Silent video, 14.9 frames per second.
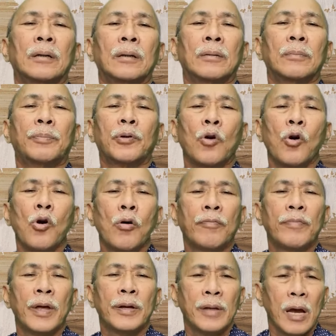proved
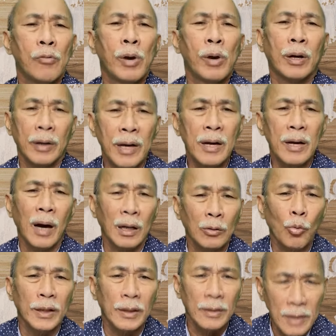that they were here at
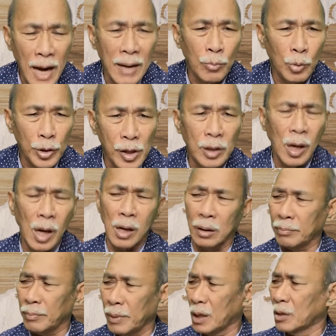one time on the earth
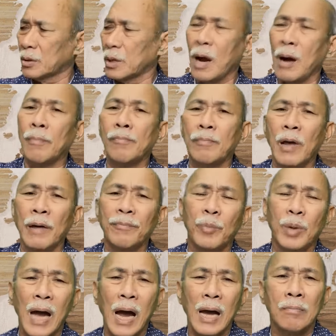because they have left
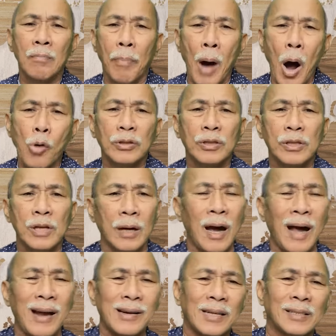behind bones and
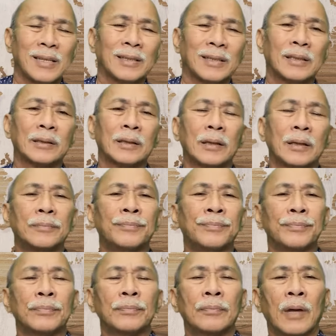carcasses
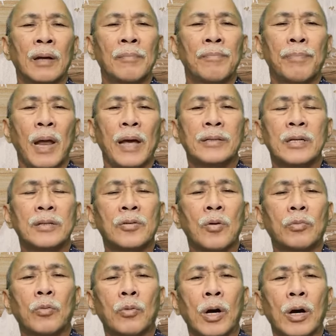in places of the
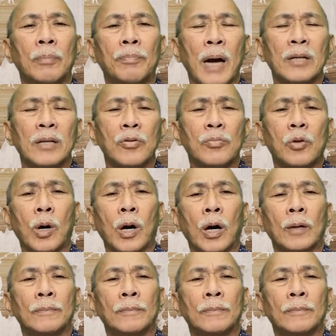world, parts of the world.